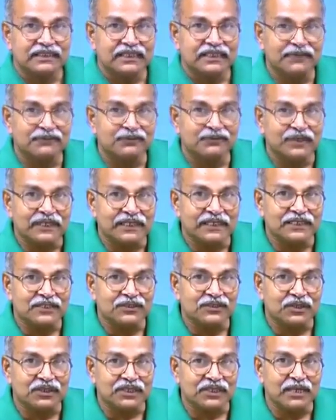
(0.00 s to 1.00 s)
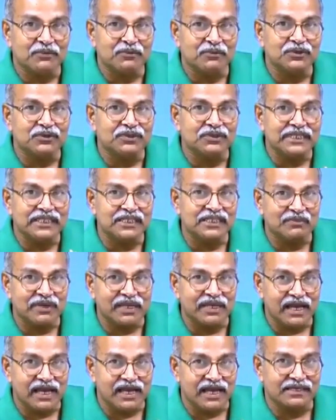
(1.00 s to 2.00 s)
therefore it is not able to reach
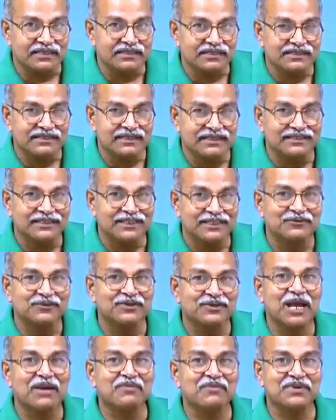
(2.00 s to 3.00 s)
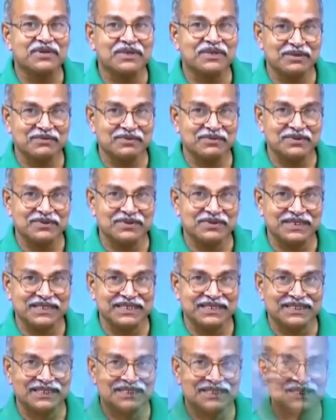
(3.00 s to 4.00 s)
my eyes, and therefore I am not able to
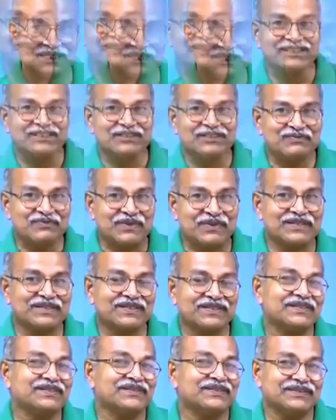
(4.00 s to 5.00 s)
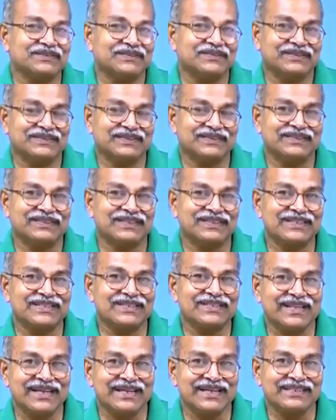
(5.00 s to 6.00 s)
see. But
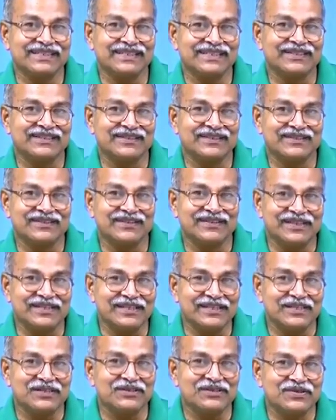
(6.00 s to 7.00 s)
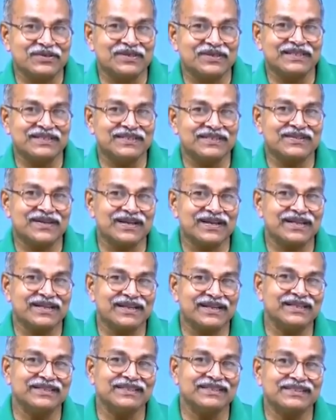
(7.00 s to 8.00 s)
does light really go in straight
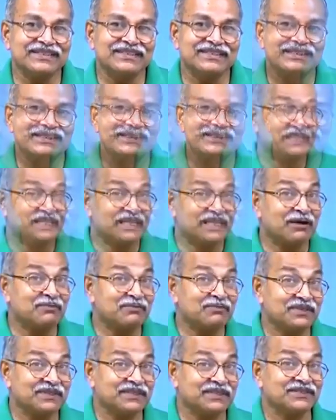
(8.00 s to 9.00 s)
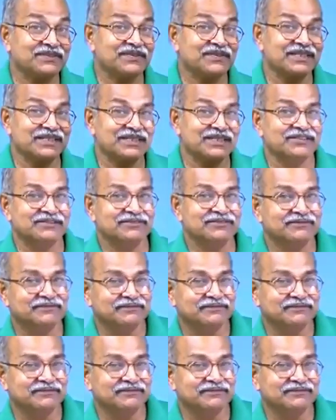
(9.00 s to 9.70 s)
lines? We will come to this question.